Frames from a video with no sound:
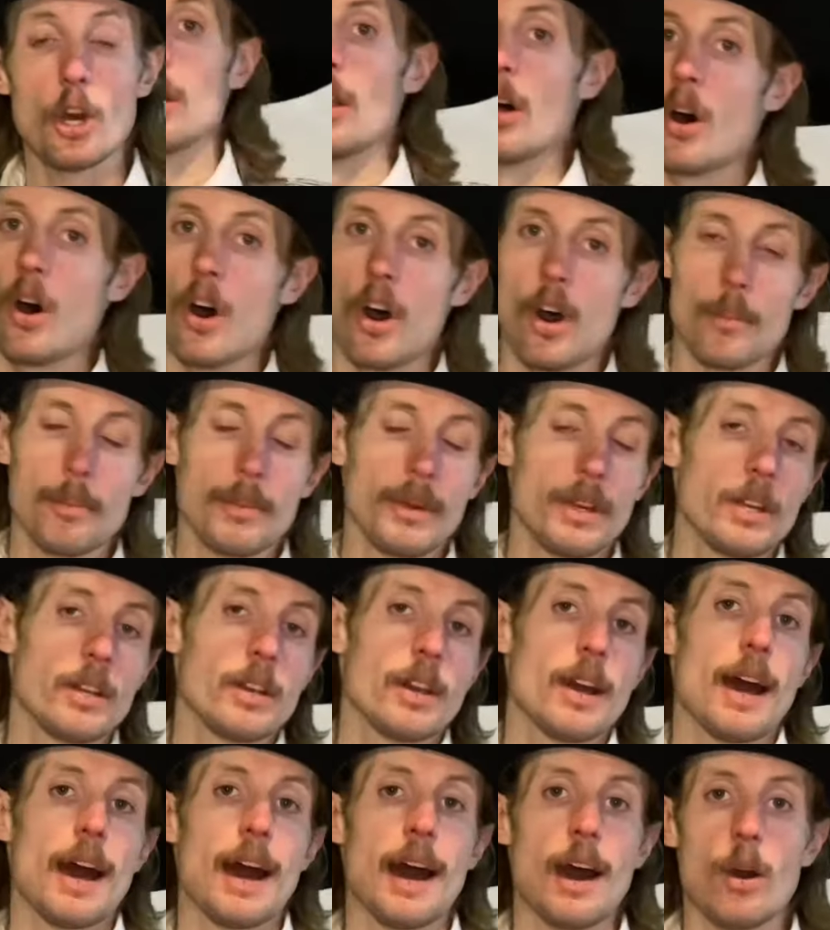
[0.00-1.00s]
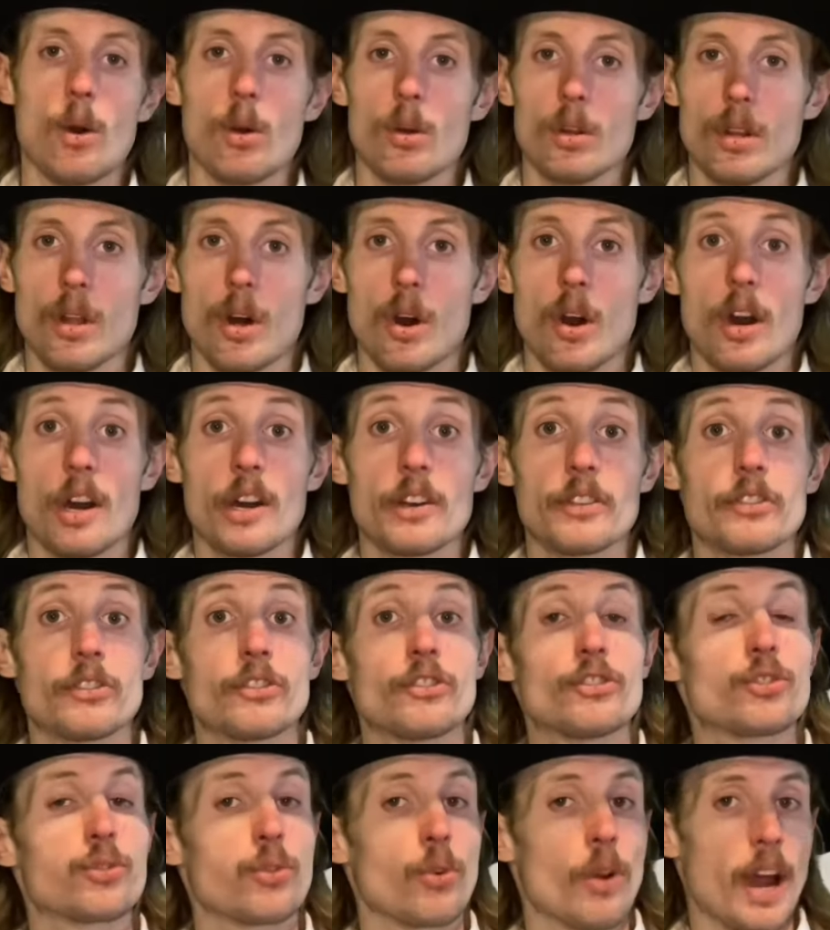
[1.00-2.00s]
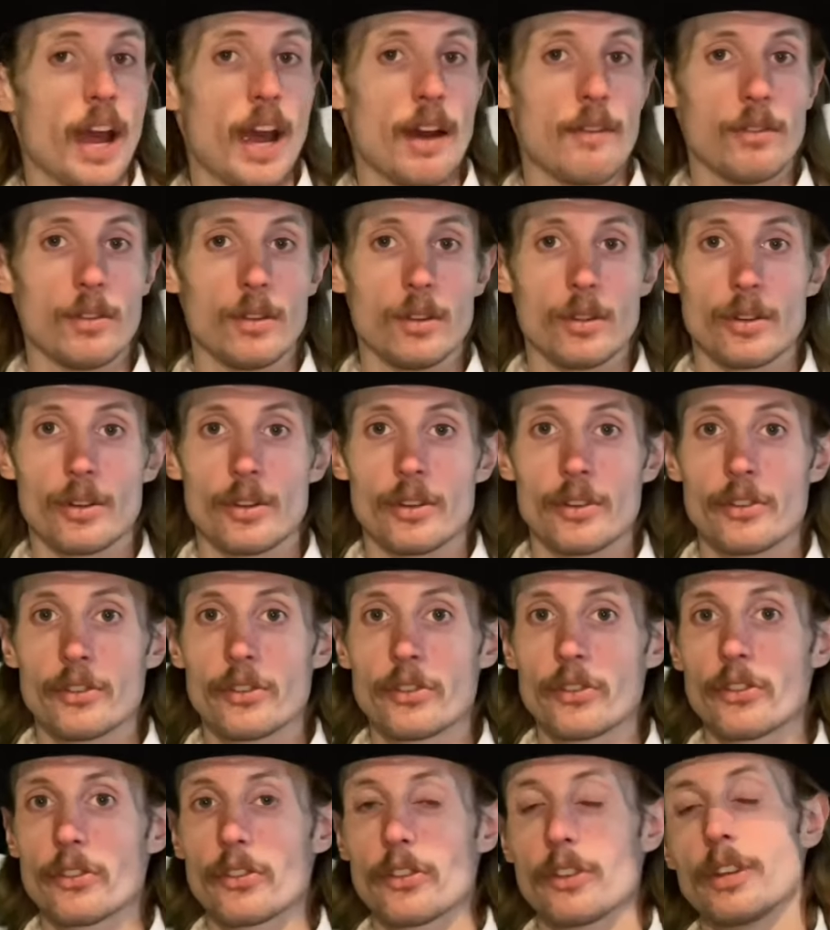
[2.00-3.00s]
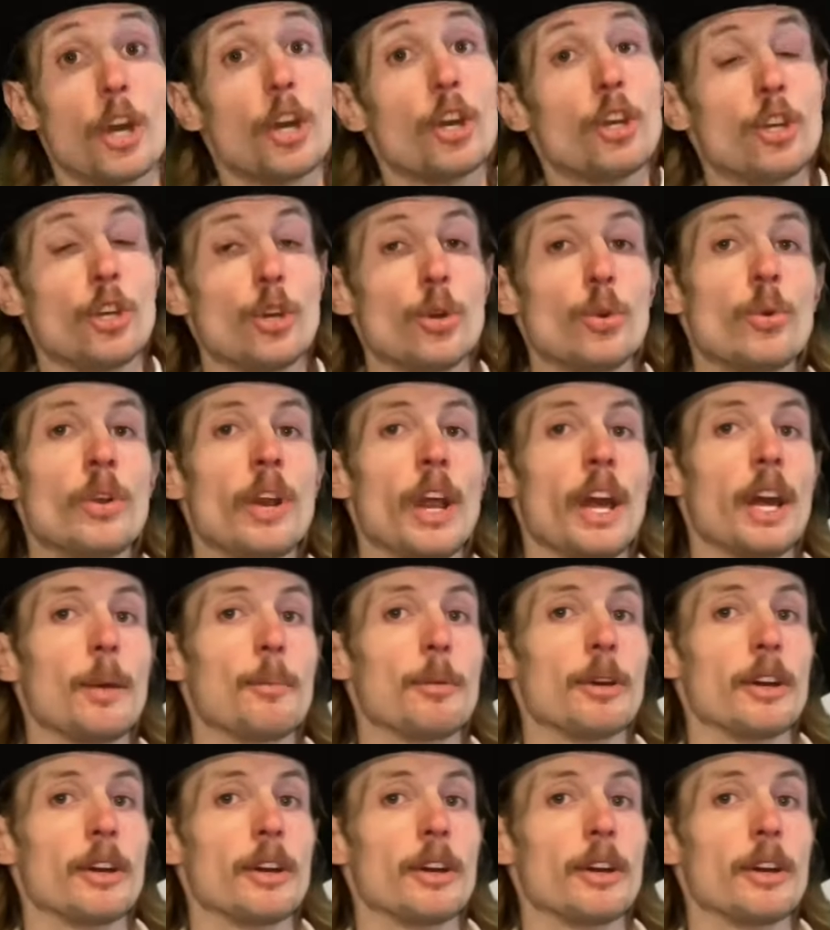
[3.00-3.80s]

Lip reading: Lawmen, outlaws, travelers, you name